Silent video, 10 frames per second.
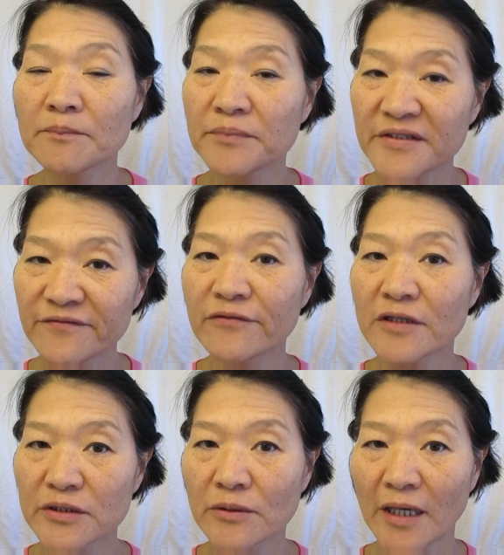
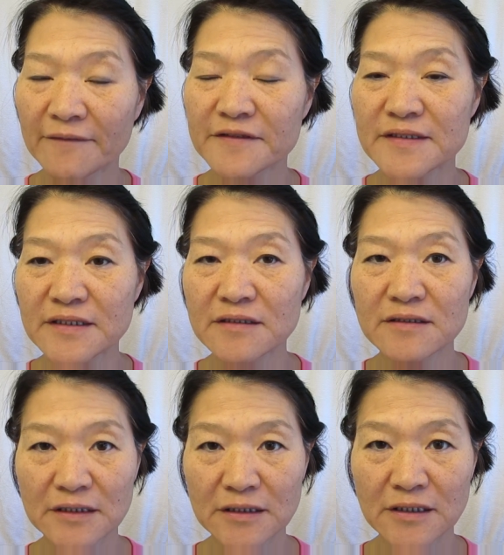before you have
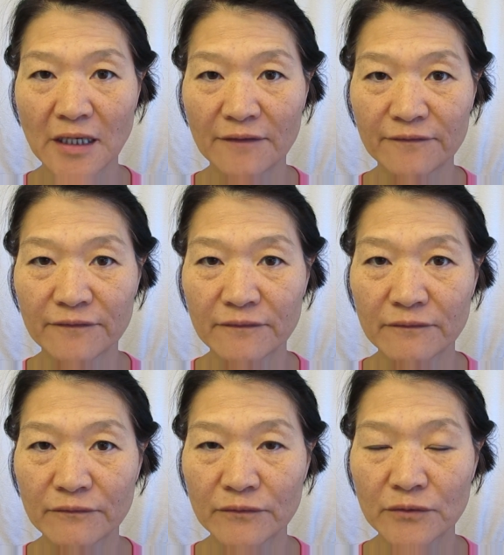seen enough.
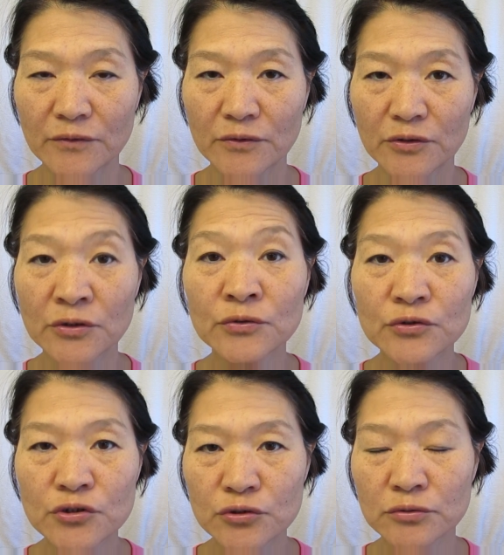You
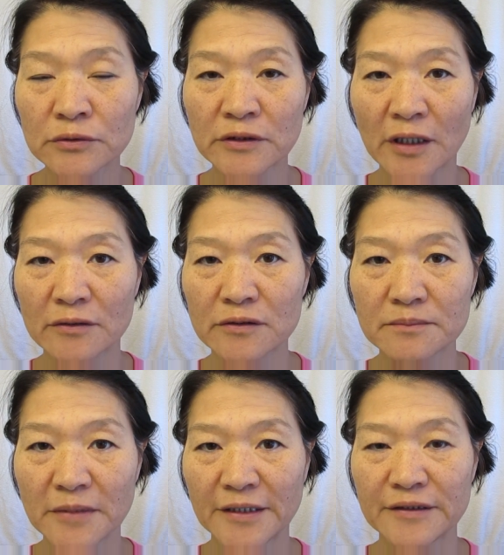should not
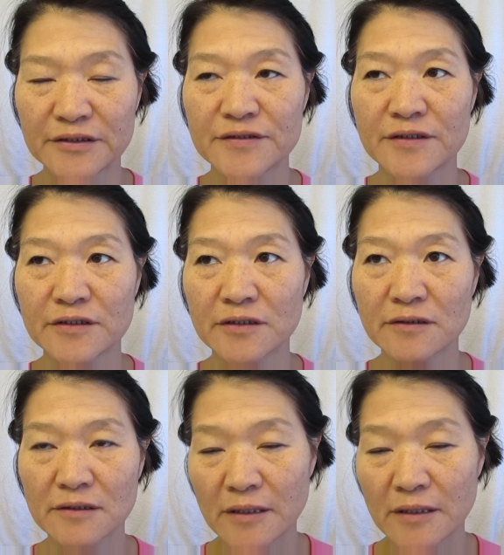make decision.